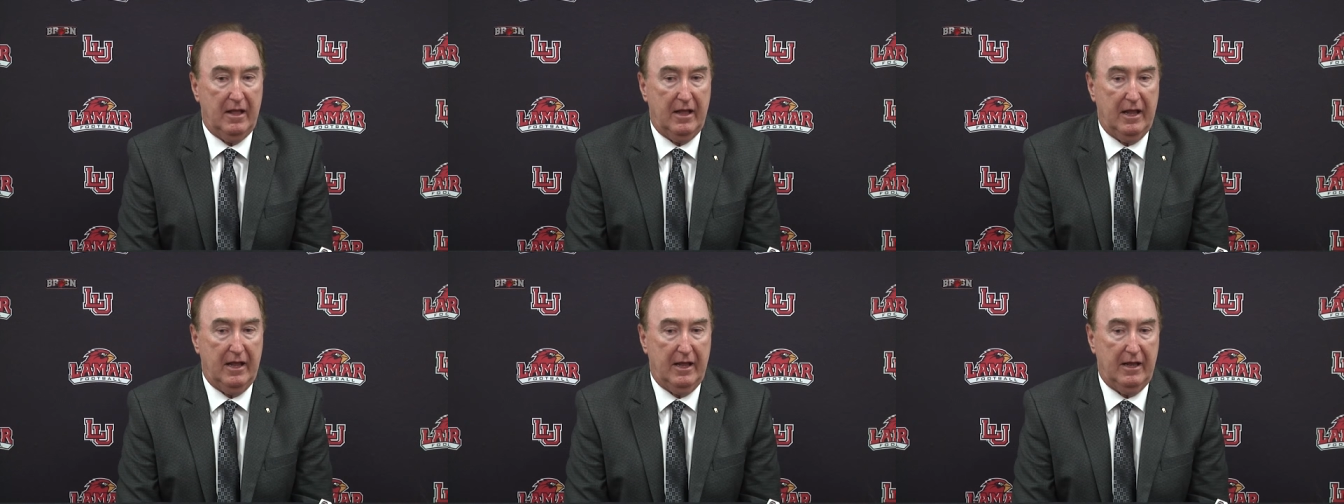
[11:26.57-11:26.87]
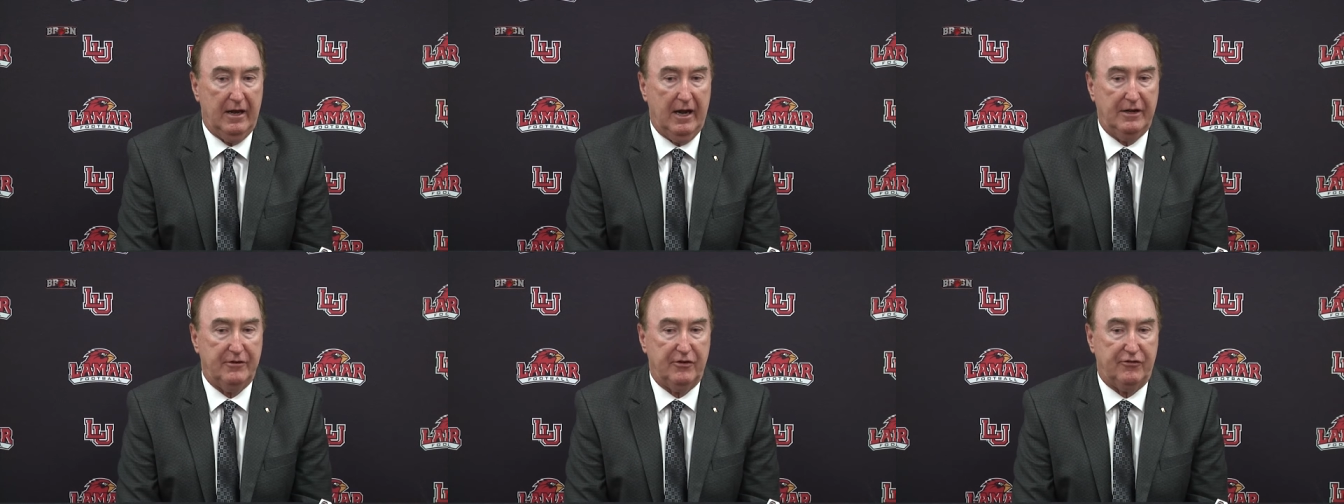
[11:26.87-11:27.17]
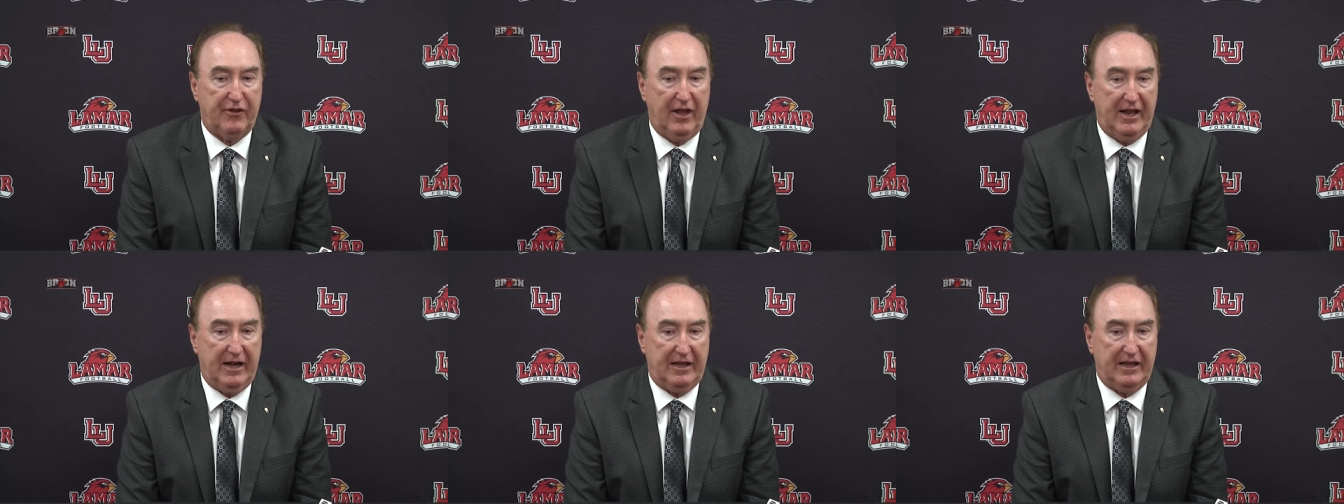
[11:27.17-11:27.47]
And I
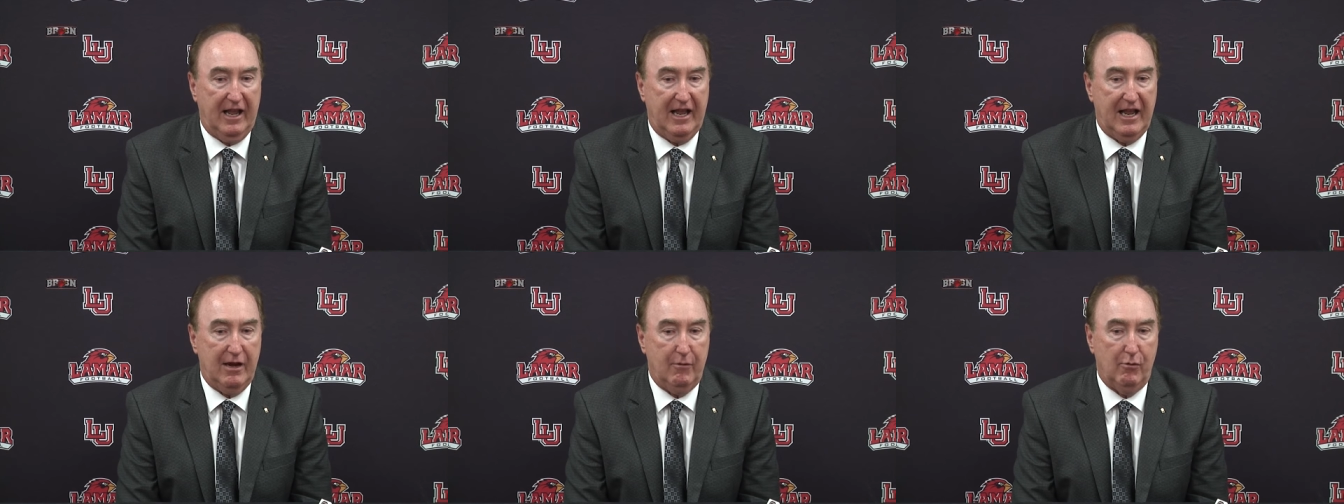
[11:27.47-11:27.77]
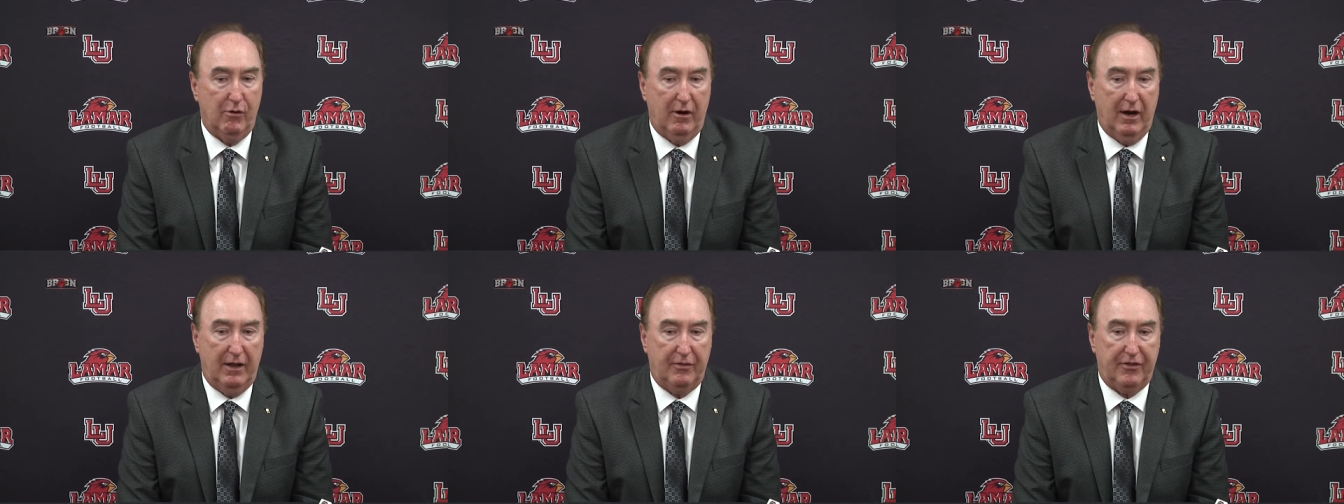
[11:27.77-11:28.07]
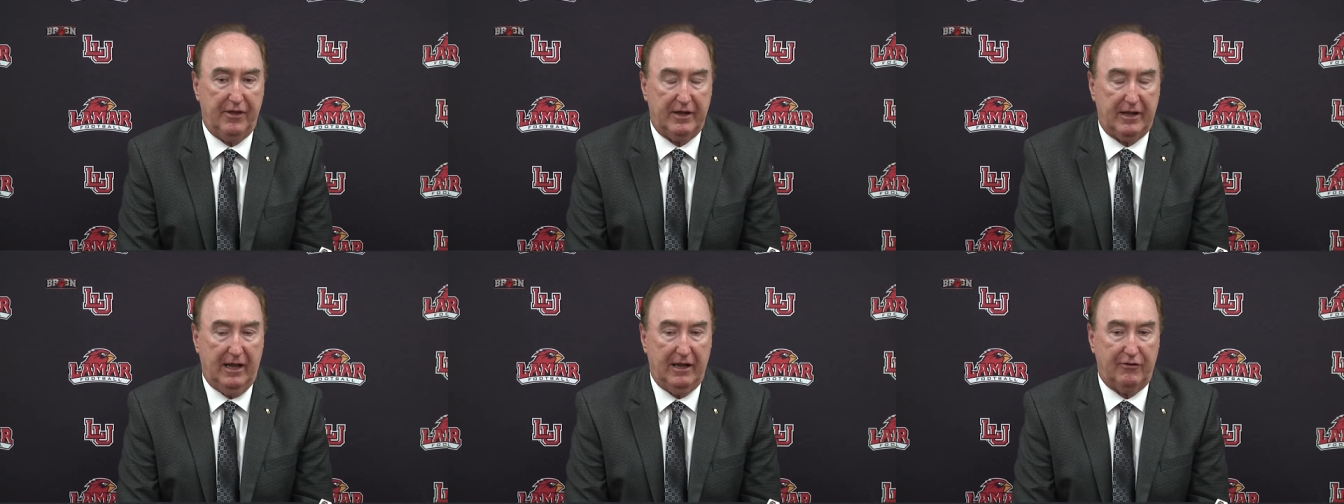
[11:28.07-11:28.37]
just had a game where I
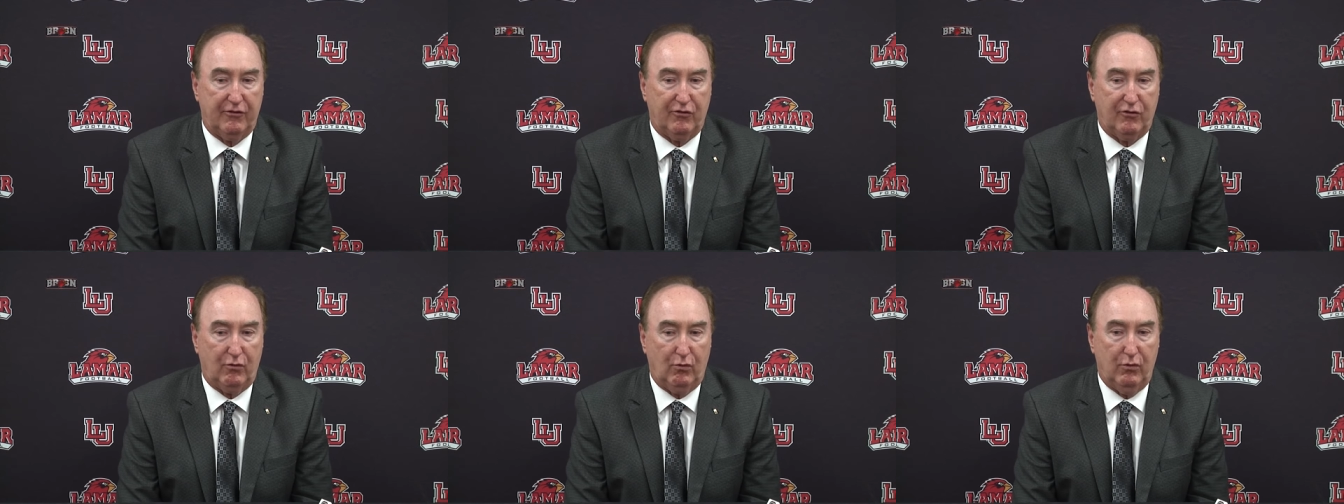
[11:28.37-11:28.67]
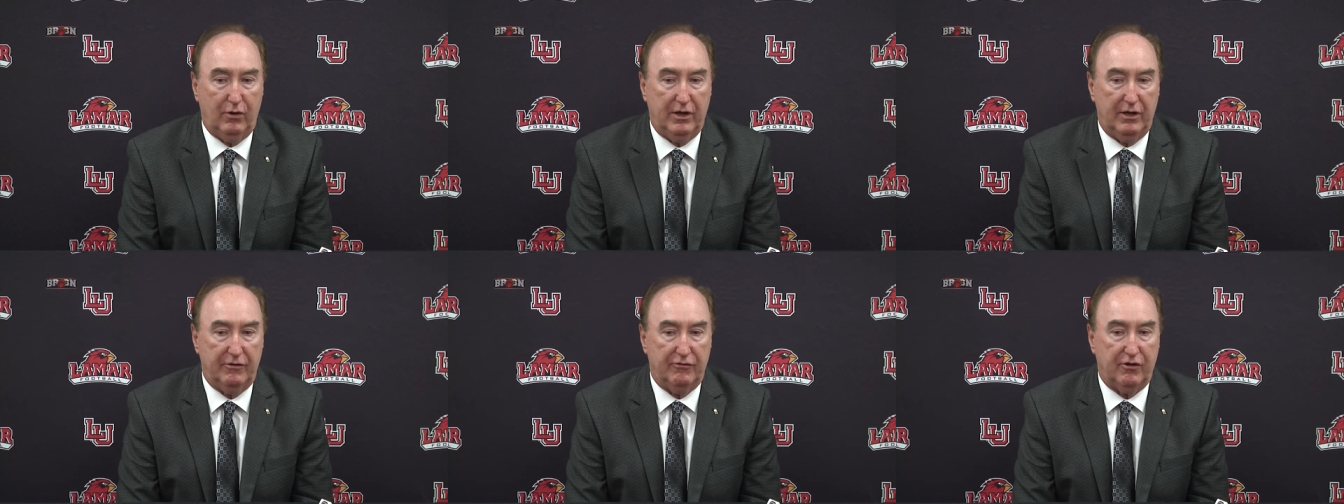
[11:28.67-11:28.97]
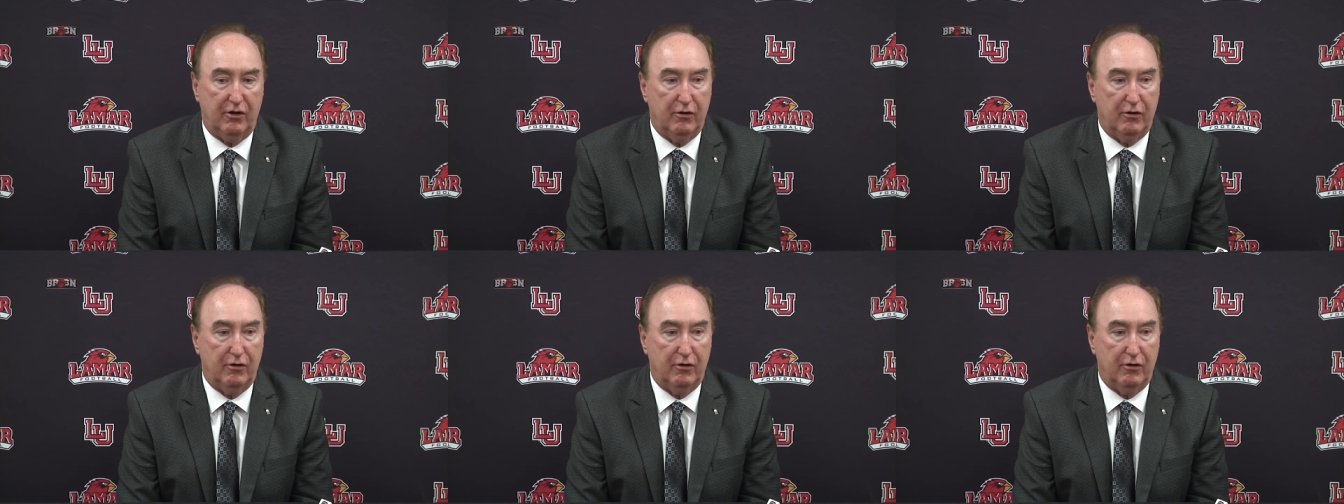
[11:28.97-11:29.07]
think I squeezed